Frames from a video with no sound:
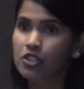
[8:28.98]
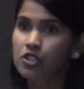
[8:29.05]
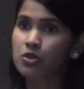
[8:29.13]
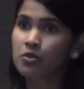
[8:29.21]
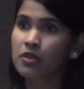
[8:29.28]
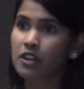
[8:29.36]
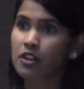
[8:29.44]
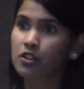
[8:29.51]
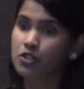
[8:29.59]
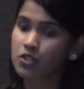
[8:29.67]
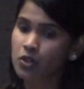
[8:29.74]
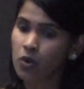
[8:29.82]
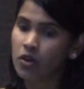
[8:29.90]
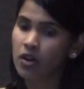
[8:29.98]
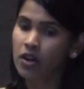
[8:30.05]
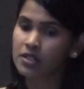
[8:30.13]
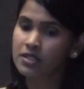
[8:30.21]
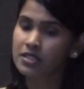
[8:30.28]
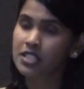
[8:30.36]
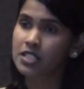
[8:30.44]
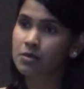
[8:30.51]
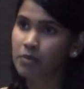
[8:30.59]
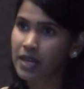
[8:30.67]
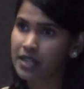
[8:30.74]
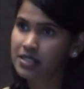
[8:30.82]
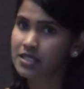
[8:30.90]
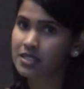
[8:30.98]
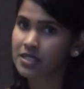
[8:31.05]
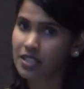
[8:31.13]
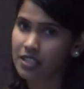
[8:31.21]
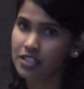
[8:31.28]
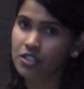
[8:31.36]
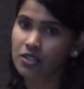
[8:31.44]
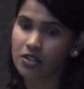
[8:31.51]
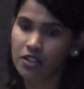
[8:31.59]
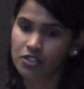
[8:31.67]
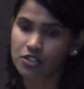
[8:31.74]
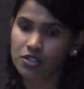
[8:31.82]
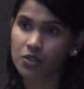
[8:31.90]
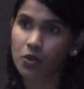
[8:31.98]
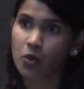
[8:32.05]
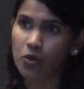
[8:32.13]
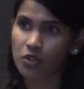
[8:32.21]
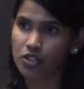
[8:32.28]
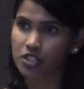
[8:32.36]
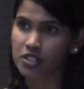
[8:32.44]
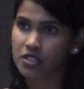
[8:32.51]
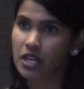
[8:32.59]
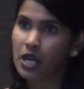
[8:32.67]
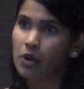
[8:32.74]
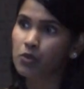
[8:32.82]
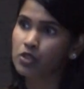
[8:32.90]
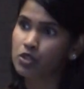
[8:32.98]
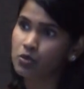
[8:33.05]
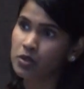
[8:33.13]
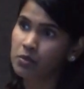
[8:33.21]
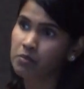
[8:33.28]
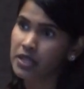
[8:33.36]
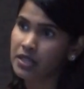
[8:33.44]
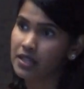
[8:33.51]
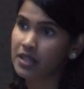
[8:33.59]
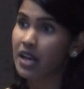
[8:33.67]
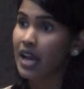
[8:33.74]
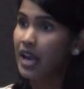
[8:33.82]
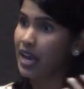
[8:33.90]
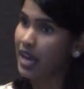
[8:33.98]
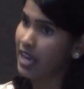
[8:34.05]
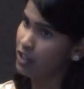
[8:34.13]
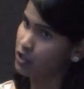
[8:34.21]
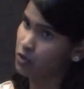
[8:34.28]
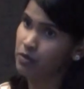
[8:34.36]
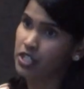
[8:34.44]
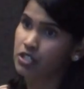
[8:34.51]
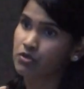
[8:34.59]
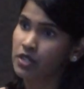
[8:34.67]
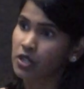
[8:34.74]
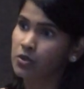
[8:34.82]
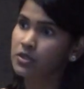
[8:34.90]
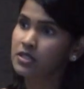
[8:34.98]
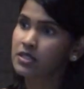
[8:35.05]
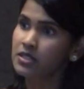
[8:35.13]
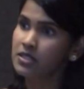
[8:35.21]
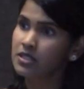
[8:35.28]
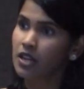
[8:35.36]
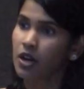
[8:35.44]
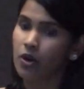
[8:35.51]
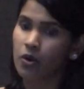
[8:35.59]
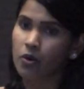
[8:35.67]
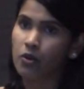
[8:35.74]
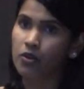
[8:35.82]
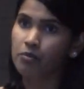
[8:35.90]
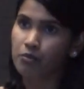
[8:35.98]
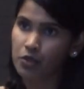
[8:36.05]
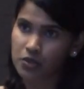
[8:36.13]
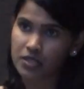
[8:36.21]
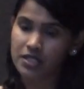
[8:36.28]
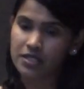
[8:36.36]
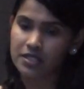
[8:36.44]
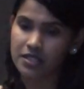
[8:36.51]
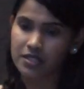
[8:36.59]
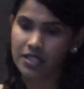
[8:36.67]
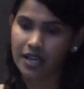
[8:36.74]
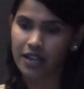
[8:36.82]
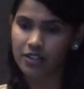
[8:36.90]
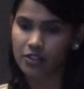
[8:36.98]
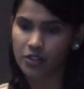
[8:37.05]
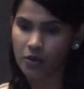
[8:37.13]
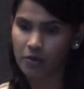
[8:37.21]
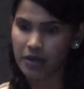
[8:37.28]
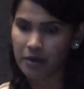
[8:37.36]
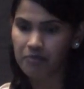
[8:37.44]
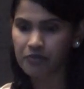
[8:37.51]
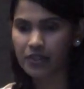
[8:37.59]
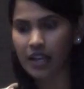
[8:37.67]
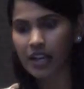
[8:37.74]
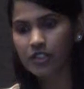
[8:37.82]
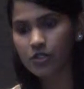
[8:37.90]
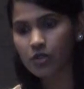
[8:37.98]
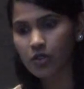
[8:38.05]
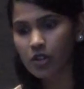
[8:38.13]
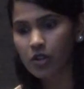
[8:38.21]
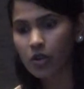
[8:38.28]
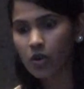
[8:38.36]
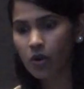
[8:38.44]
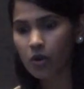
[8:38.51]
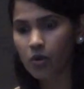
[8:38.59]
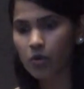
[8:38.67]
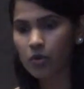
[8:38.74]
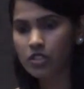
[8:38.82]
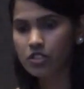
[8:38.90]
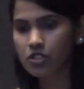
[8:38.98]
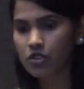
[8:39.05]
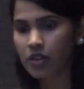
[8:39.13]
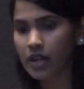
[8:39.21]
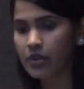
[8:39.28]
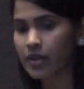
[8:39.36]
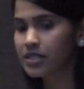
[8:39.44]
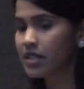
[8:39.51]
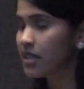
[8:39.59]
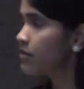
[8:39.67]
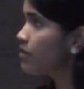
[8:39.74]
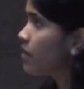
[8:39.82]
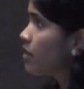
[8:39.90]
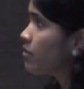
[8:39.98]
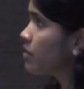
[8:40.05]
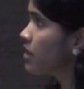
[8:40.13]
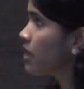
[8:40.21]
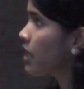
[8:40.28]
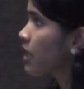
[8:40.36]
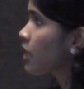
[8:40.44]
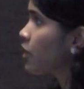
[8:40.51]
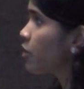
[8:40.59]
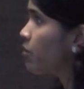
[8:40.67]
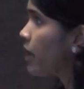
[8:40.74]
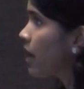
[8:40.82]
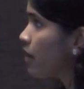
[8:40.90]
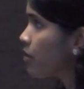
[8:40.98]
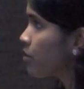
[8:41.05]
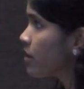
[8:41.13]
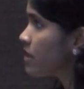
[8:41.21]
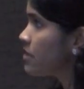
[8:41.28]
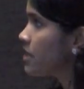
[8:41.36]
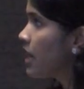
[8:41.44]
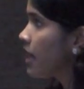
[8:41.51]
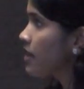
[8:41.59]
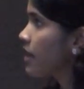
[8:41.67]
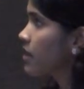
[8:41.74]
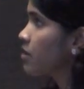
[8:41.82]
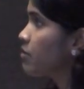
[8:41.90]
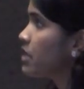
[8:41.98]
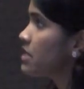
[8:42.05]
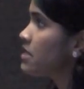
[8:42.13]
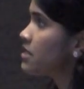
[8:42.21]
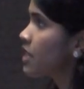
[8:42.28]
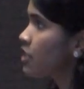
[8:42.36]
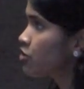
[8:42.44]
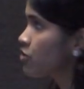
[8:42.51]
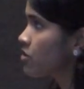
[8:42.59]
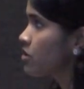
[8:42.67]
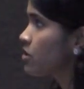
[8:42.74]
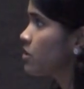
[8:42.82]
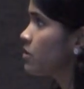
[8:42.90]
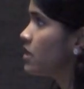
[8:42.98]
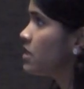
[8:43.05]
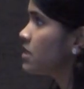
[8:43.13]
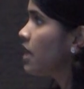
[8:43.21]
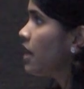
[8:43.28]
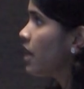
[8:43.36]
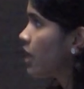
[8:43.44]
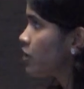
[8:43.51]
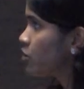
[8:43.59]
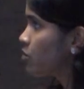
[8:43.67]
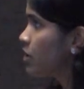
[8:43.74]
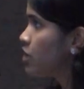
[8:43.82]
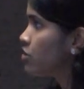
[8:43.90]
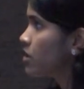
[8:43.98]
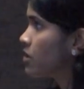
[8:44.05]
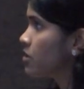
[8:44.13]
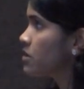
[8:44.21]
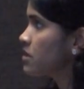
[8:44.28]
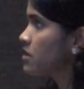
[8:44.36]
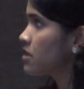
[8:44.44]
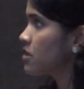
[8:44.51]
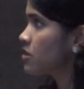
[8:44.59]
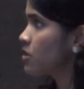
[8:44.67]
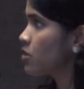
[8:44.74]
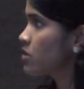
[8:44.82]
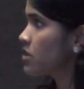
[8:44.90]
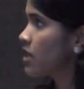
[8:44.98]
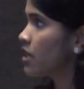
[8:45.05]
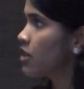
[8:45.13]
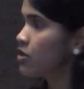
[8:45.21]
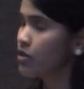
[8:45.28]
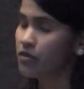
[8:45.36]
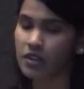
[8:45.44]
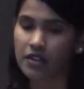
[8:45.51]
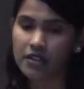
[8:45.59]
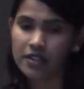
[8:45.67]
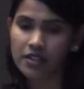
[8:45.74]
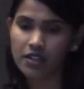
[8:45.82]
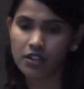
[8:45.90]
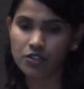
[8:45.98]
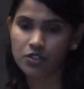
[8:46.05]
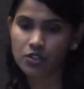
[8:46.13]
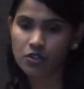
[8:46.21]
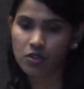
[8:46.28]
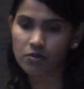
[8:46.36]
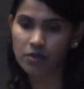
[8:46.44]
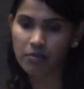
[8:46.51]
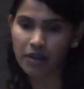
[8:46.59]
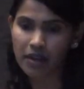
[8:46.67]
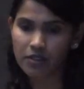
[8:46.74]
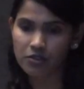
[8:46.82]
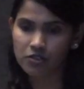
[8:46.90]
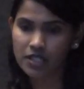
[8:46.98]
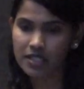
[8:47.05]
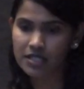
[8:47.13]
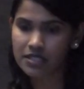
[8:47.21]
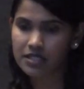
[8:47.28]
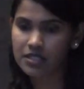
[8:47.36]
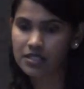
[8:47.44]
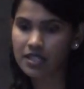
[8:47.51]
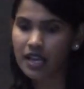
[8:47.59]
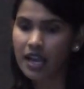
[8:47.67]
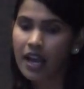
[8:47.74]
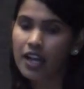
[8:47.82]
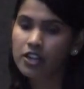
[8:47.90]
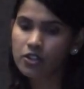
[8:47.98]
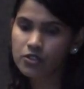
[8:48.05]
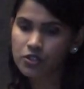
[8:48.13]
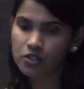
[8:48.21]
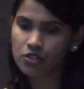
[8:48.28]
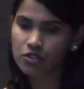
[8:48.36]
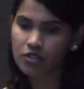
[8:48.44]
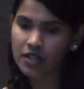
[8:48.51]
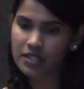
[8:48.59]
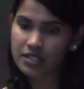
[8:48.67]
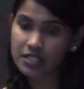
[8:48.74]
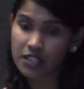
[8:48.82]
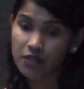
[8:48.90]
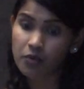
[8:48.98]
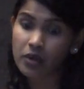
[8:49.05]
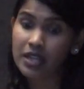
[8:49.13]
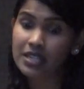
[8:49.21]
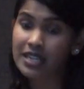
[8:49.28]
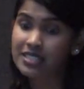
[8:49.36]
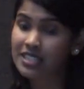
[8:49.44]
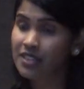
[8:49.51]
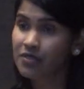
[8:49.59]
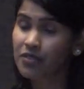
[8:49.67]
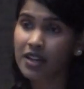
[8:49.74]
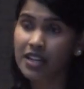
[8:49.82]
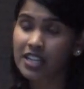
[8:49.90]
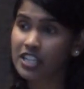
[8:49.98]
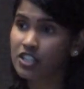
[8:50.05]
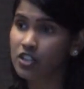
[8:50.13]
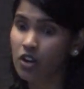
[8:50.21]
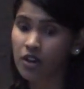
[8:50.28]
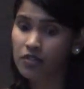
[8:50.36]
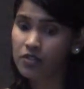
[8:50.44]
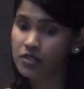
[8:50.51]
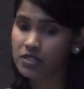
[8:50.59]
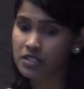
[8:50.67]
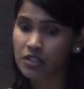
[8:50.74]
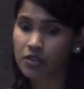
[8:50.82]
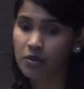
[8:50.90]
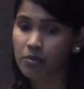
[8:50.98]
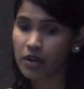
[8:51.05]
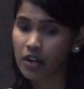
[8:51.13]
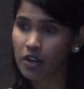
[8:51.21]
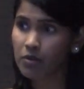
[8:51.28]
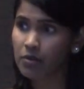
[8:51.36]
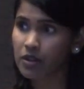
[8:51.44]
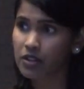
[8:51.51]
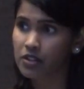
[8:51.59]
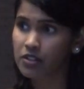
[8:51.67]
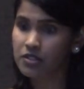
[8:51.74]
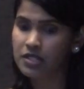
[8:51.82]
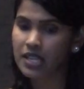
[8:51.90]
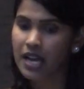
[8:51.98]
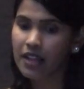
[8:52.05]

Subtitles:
to their so-called suspected etiological origins, which would be endometriosis or mucinous cyst adenoma. And so our goal was to try to identify molecular pathways that can be central to these endometriosis-associated ovarian carcinoma pathogenesis, and also to try to see if we can identify any novel serum biomarkers